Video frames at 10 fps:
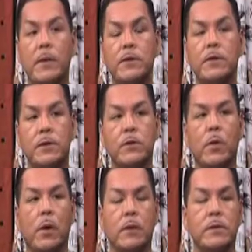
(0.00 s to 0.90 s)
come into the
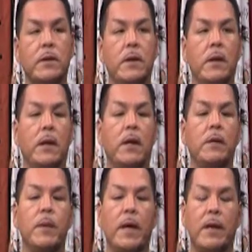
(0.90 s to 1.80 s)
stores
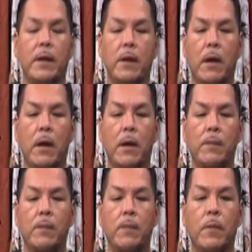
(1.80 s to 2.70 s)
in the beginning
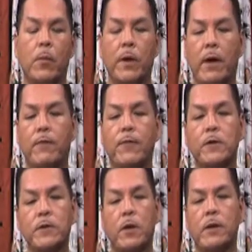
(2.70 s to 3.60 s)
um, when i
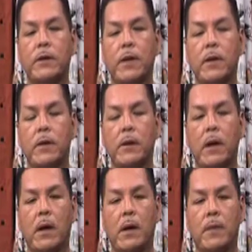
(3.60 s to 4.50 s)
first started there
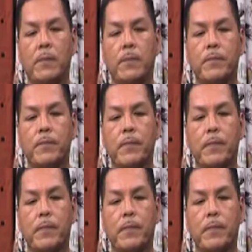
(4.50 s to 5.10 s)
um,